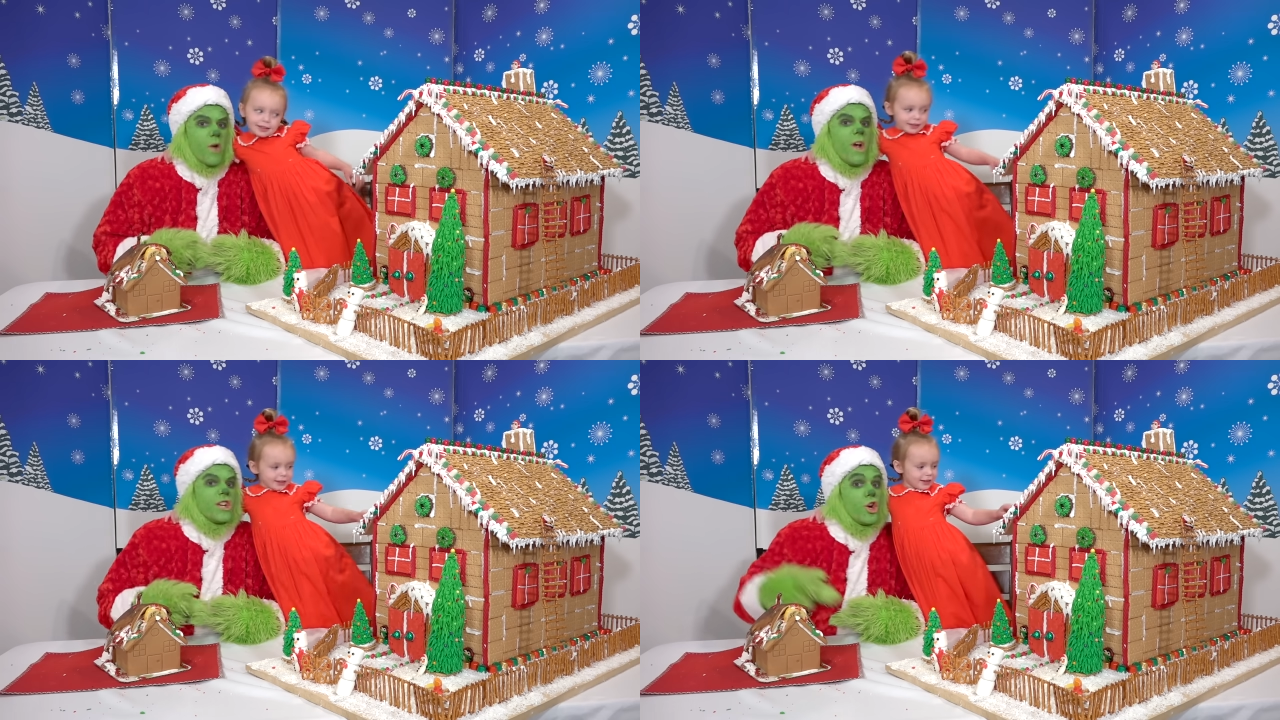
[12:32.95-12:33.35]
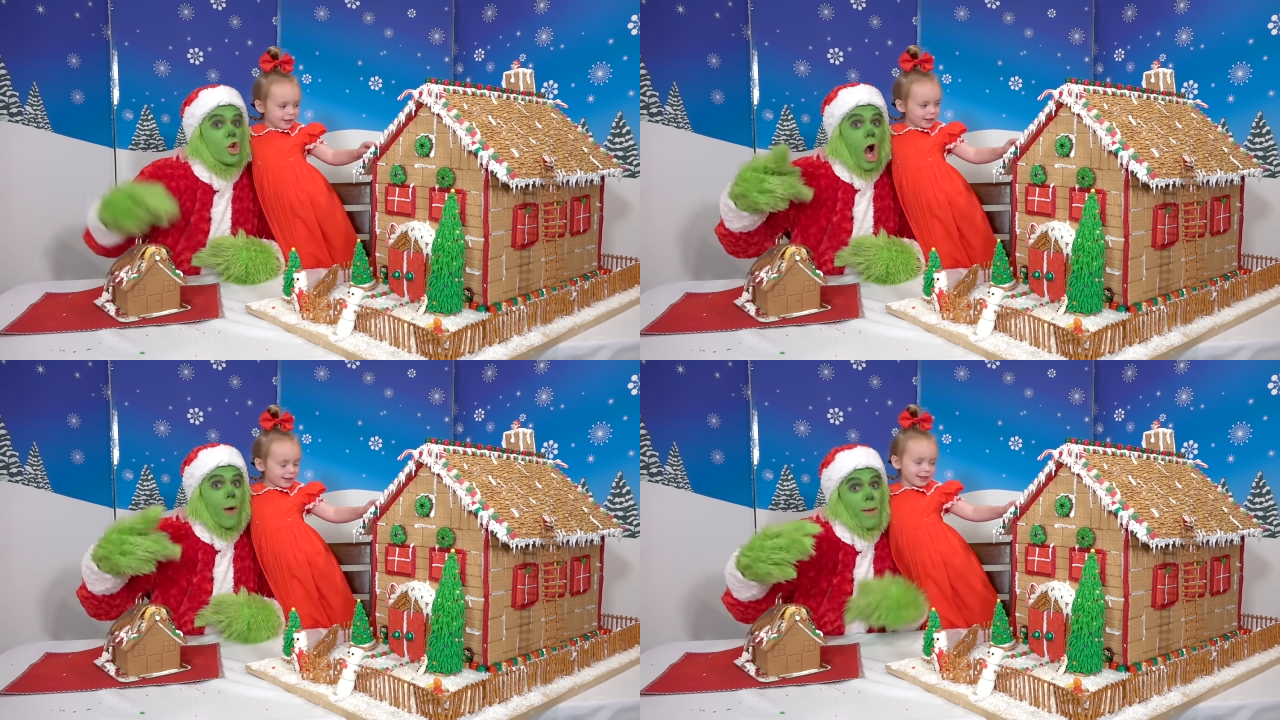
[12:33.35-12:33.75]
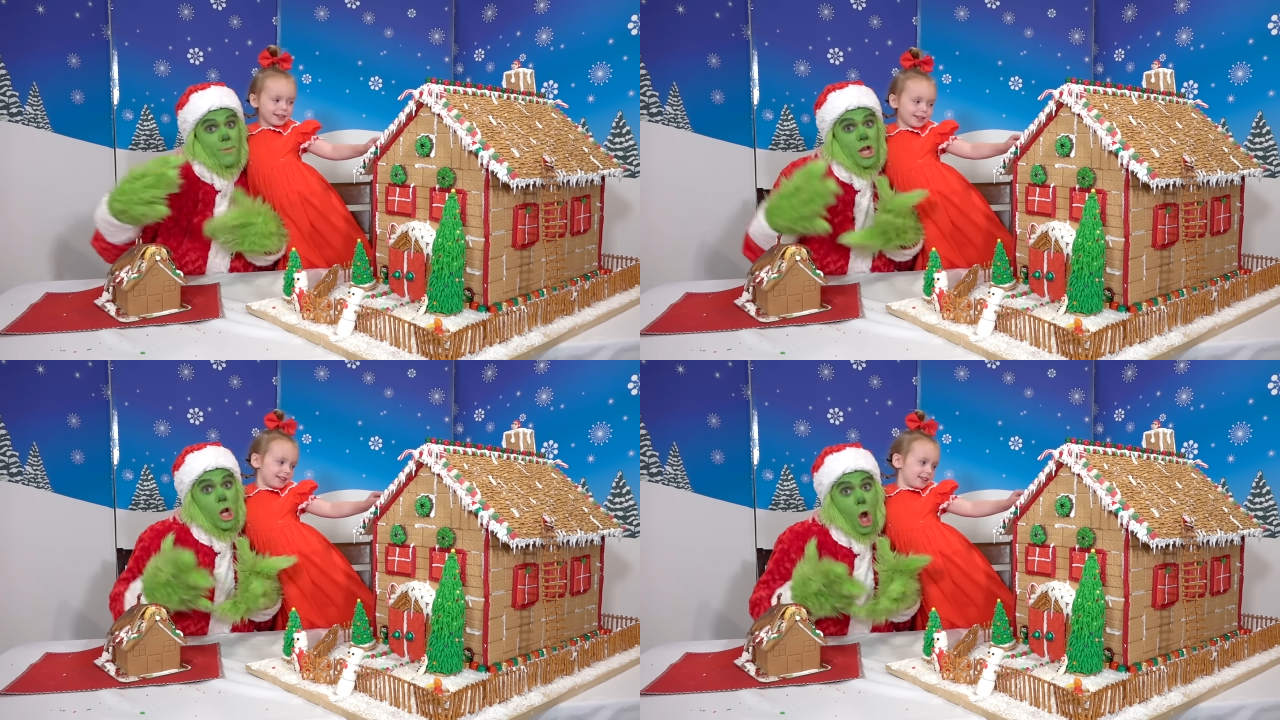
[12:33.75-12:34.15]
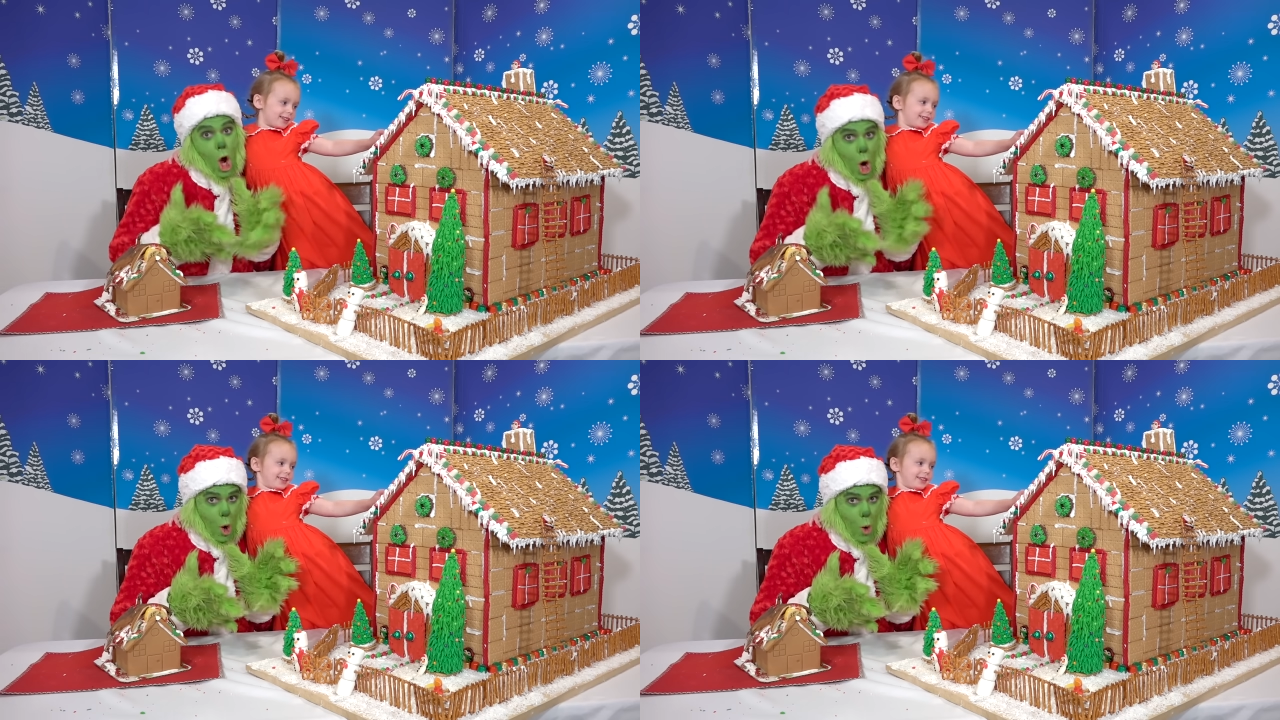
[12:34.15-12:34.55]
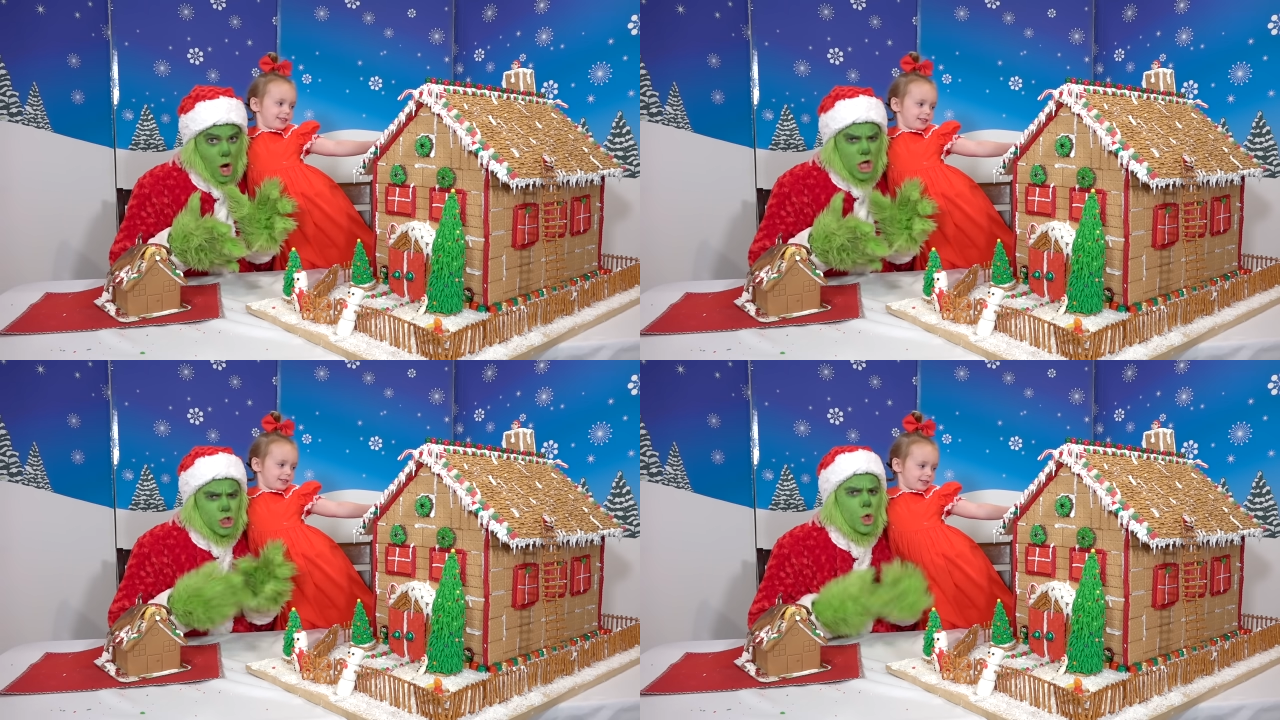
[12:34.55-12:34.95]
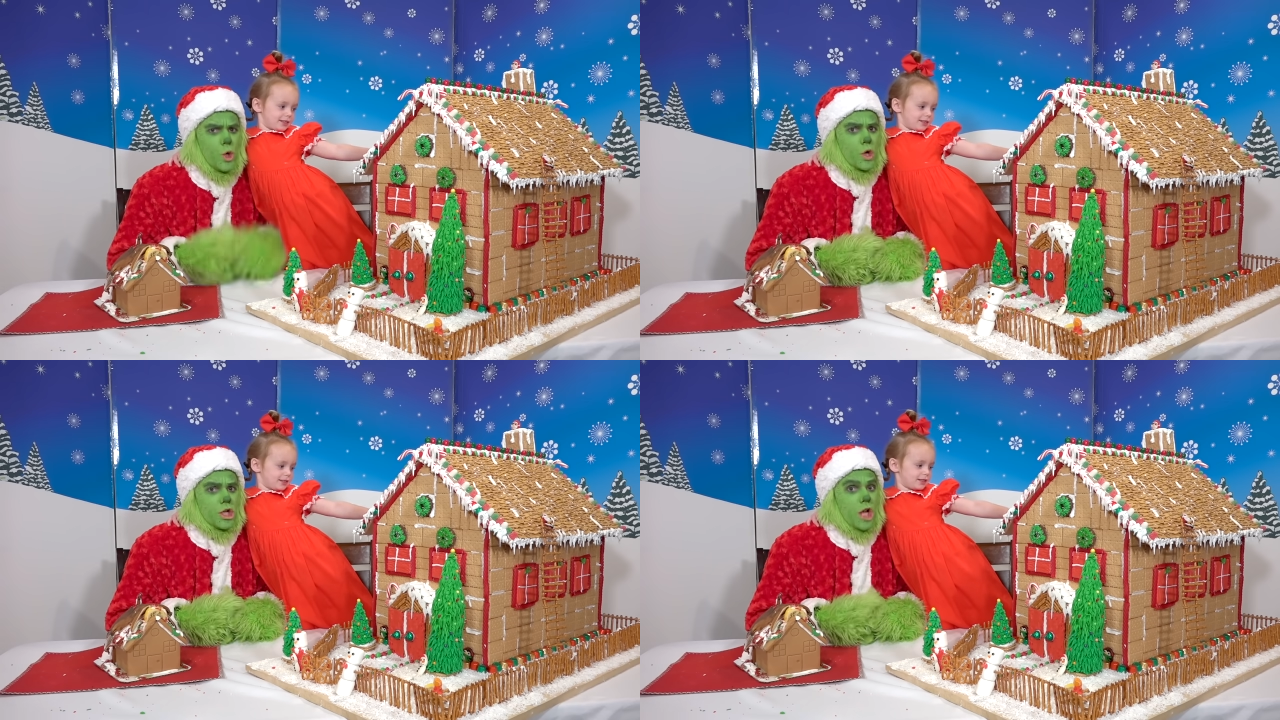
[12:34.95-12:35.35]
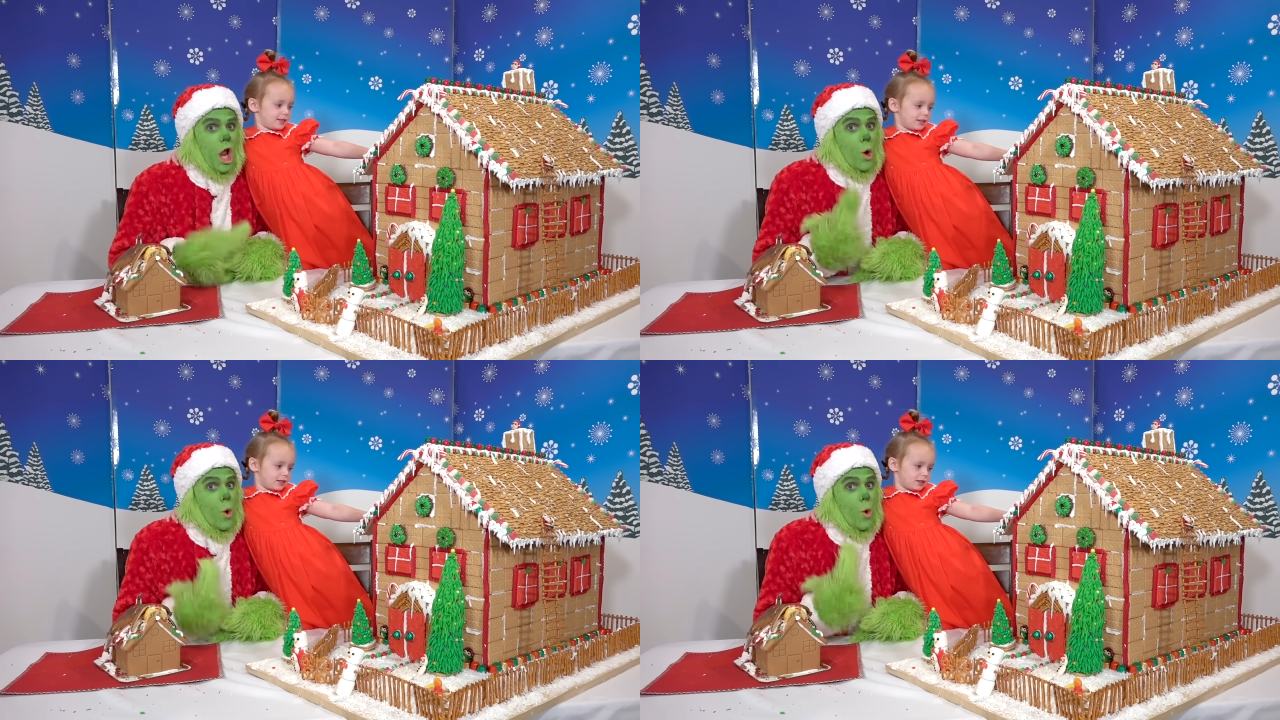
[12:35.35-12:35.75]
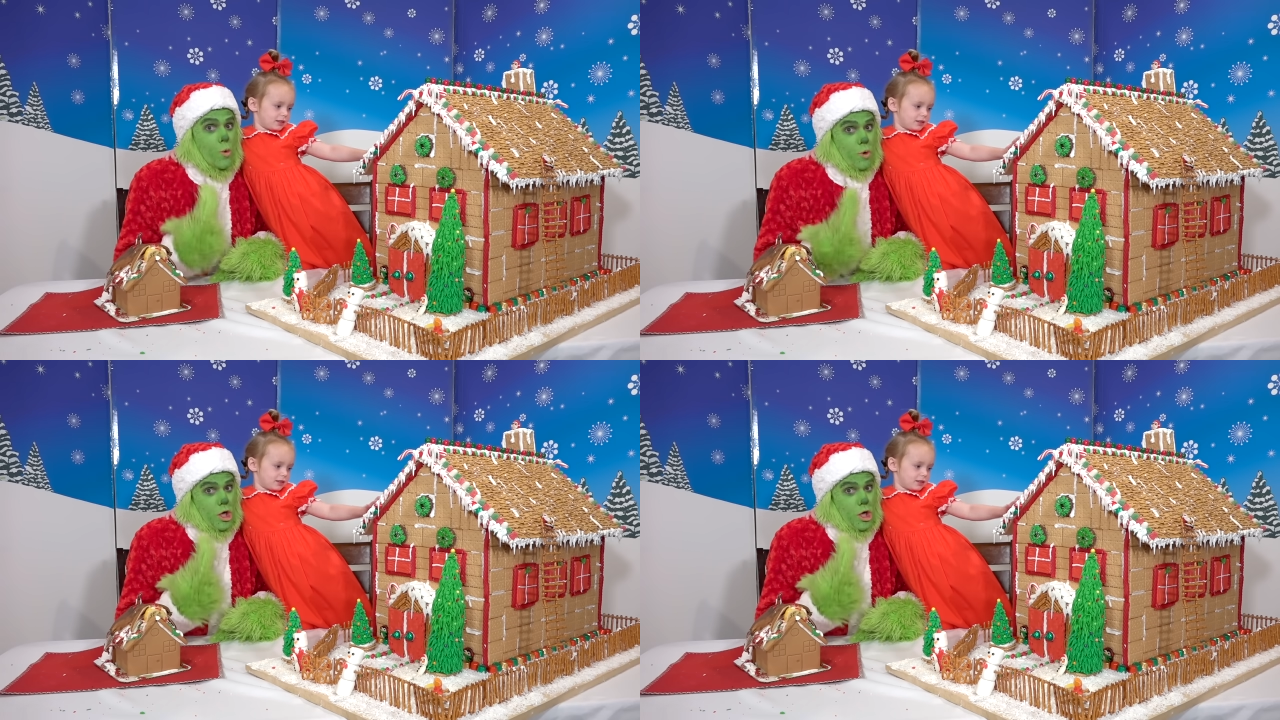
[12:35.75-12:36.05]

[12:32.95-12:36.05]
Speaker 1: Make sure to comment below so you can say who